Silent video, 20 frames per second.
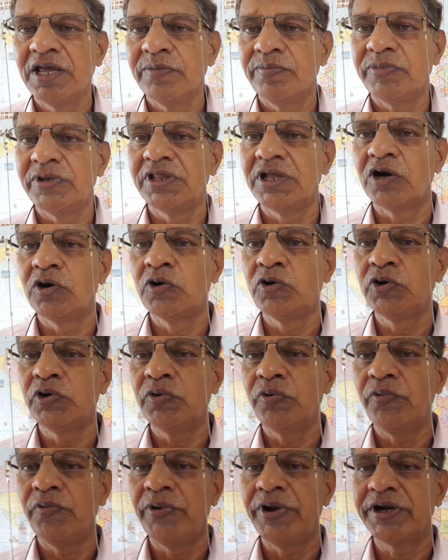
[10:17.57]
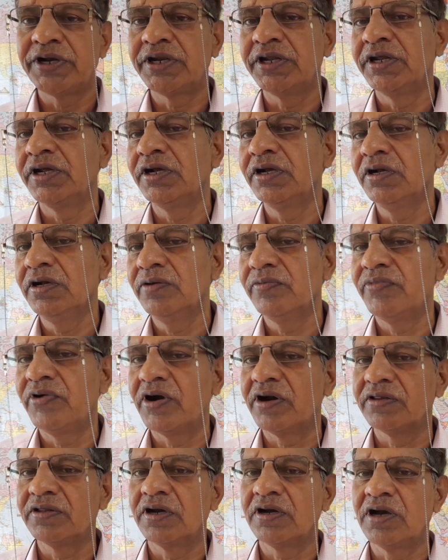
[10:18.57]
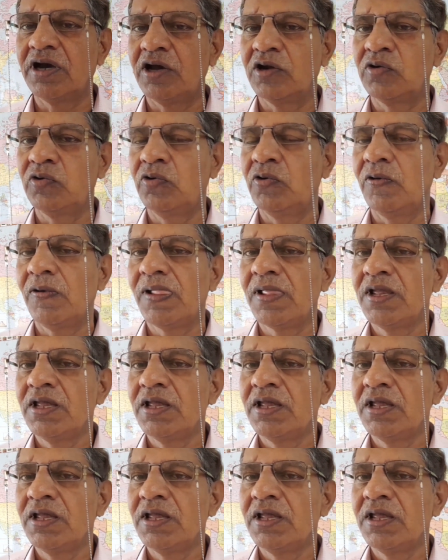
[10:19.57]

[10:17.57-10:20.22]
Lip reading: without waiting for the cargo.